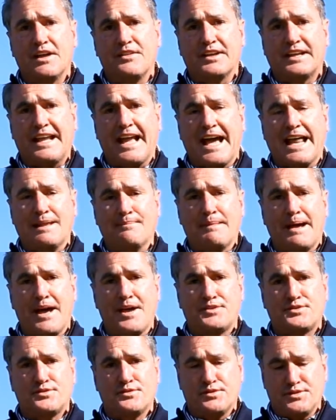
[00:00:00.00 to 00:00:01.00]
The caddy
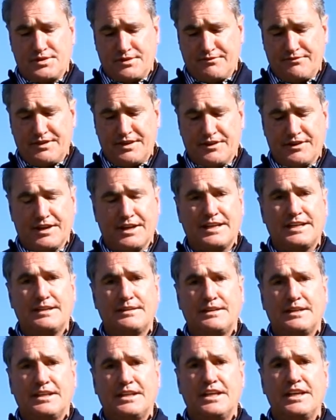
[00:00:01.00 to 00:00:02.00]
master is a very
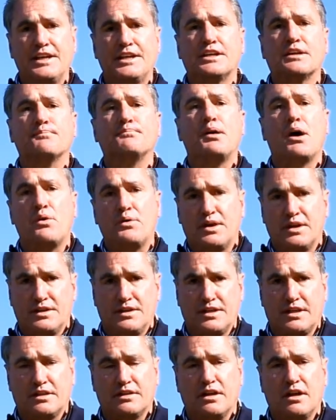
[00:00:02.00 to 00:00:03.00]
key component of
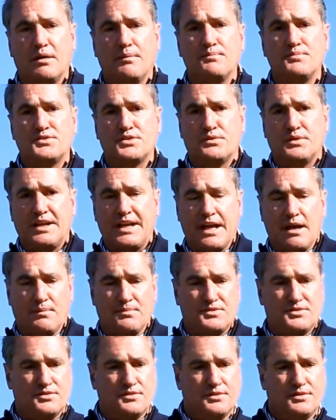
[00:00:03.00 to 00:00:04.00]
the club, so he
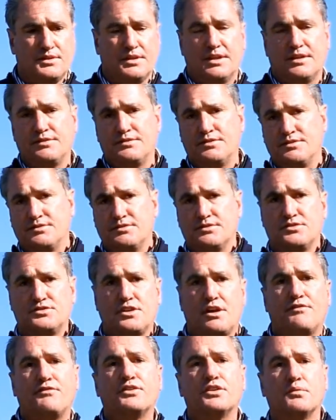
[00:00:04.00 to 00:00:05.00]
helps
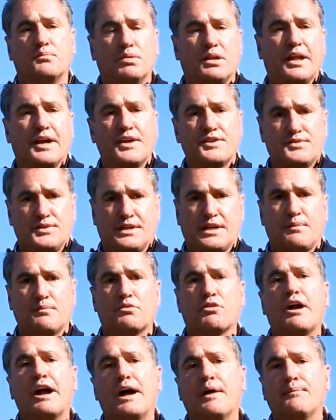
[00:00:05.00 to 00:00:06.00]
shuffle the play as you come
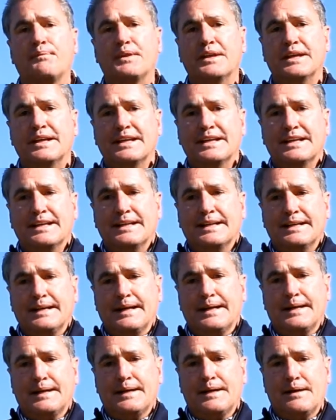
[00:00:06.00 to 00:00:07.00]
around.
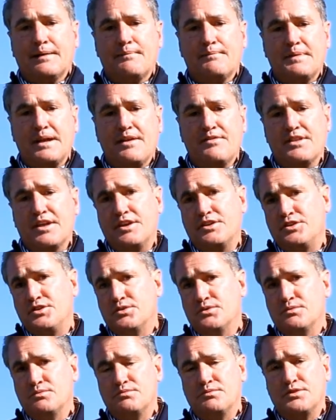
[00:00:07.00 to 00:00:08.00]
And then
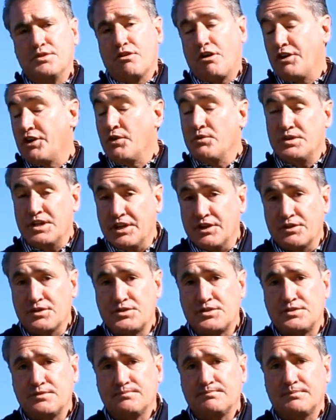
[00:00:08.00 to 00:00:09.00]
there are no
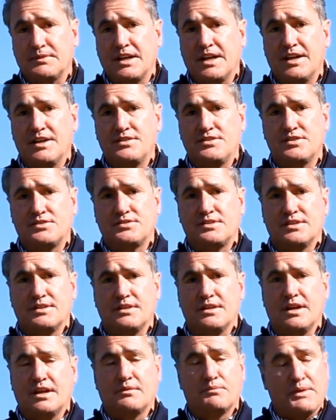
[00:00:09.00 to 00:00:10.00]
dinners. It's just
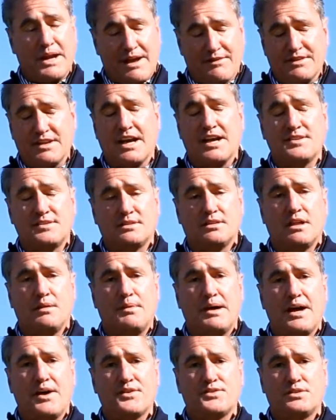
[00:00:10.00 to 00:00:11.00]
we have a nice
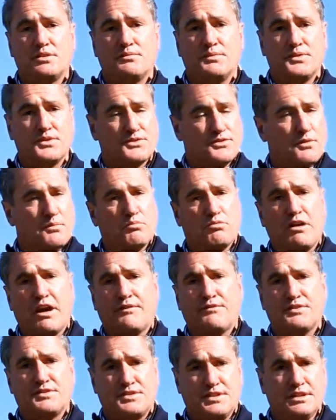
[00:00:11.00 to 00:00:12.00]
clubhouse that we serve
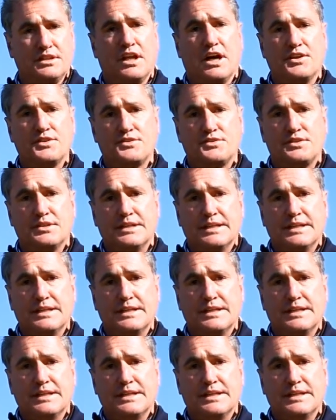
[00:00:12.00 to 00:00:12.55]
breakfast and lunch.